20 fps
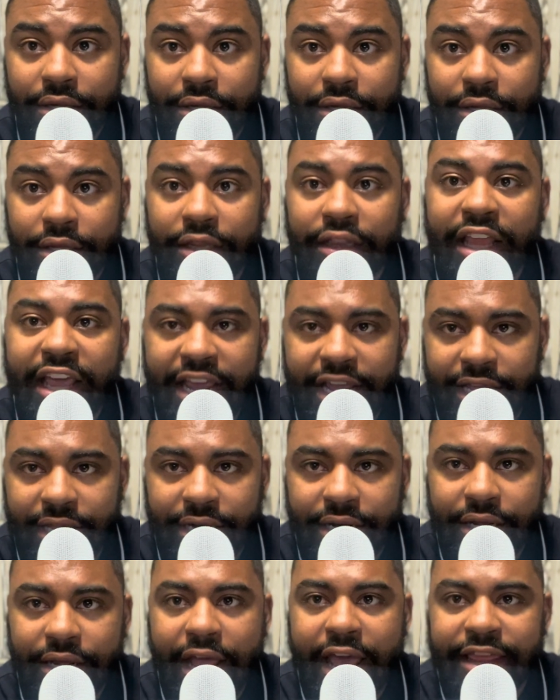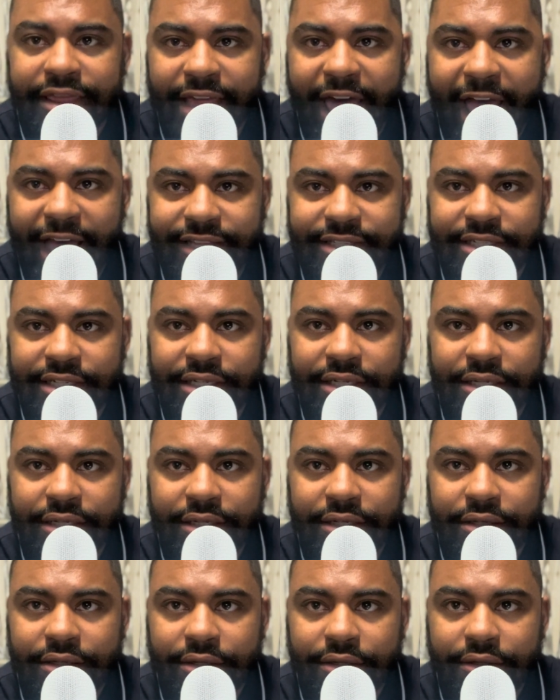Lead in that.
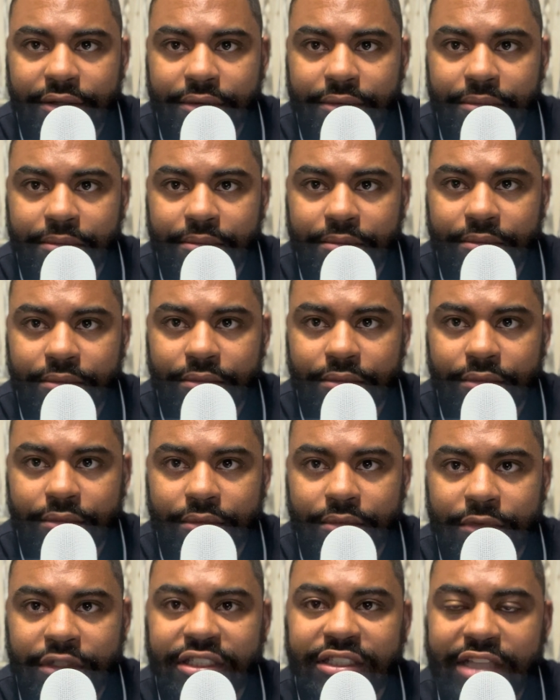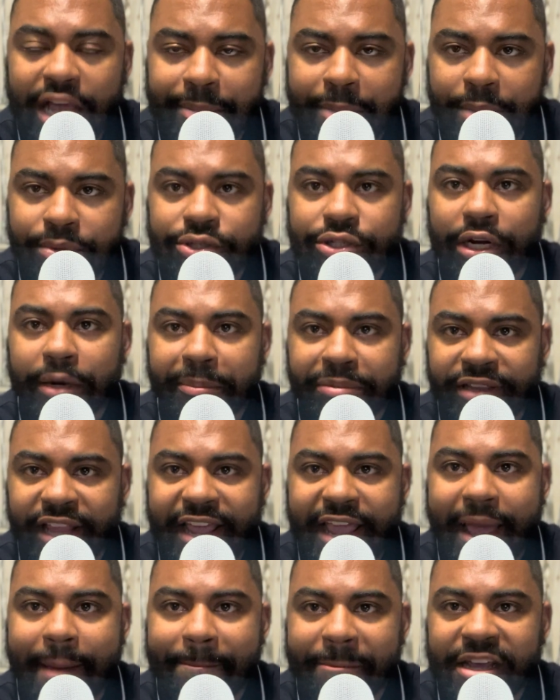Step up to the
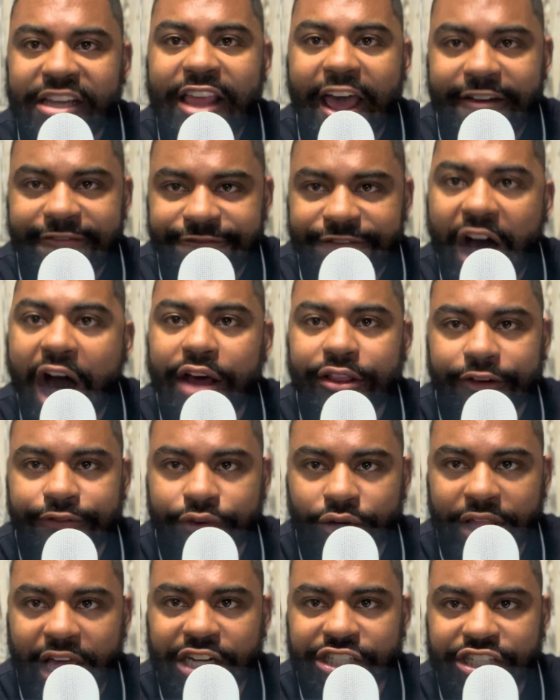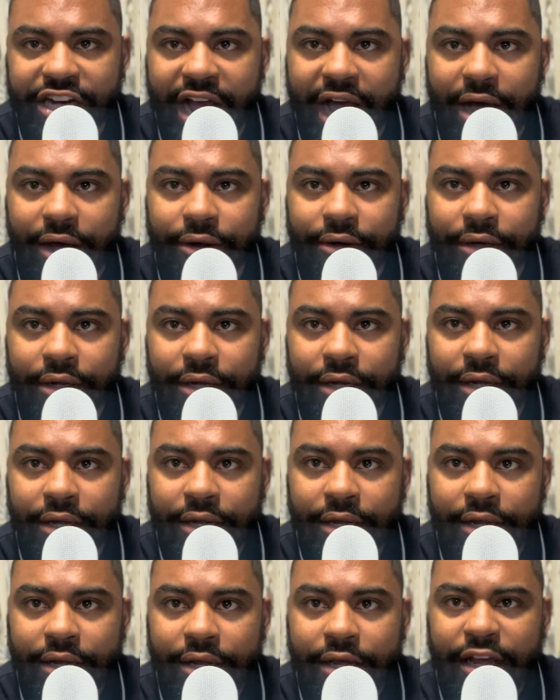plate and be that father for that child.
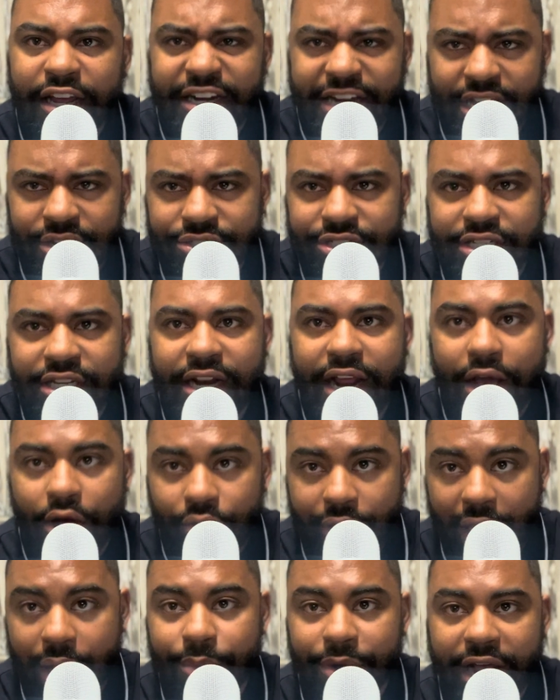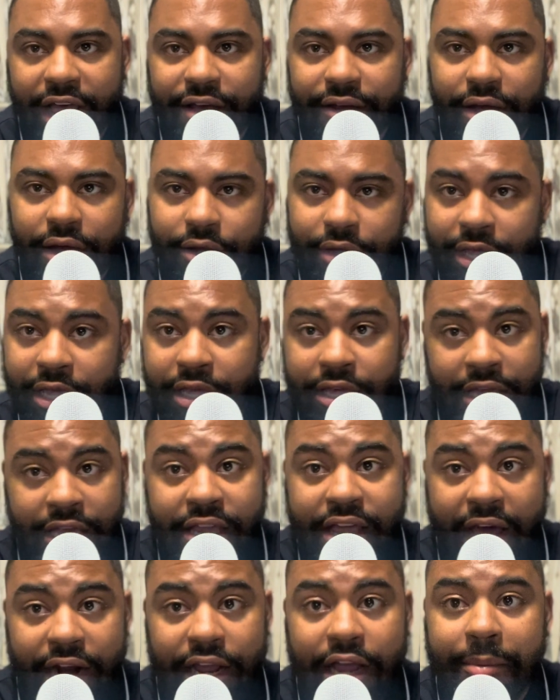They'll see that. Okay, I want to have. Oh, he
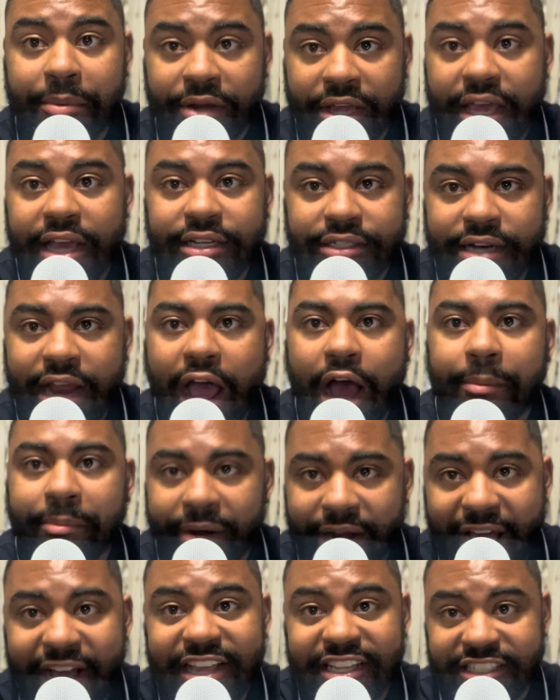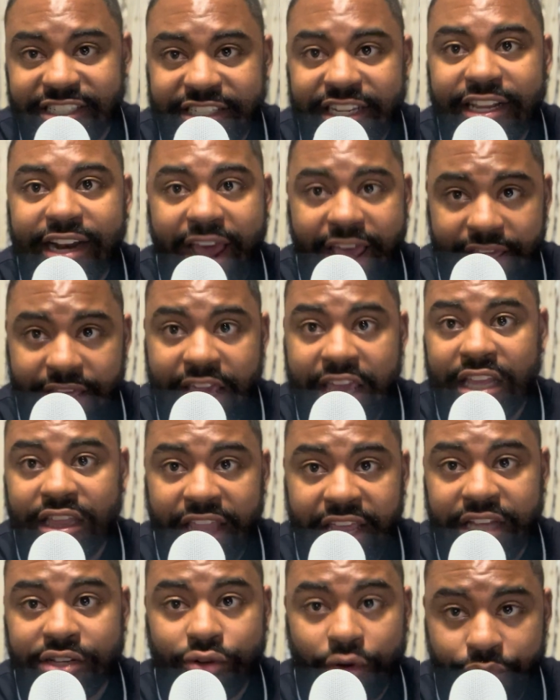got a couple kids now, but I can see that he
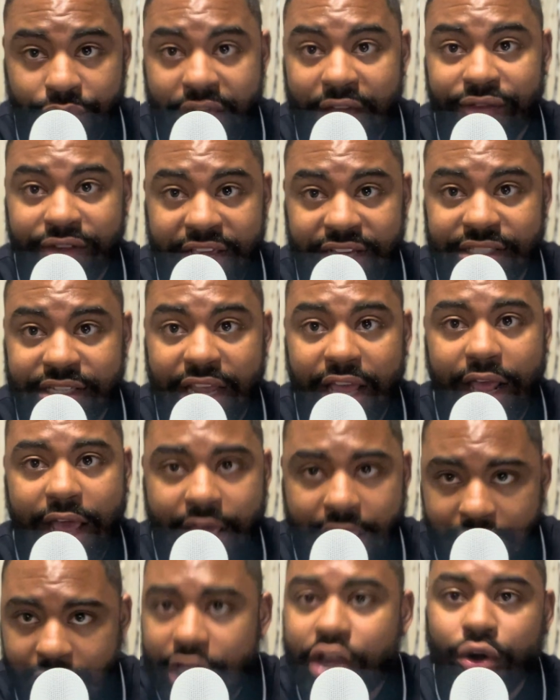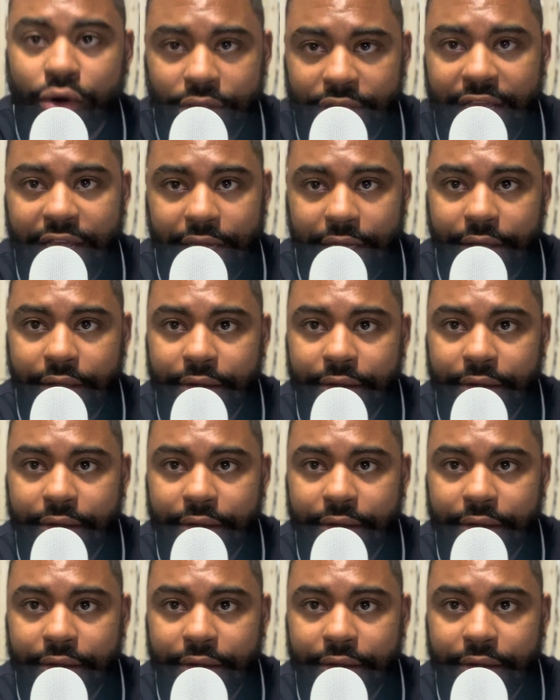leads. So if we have kids together, he gonna lead.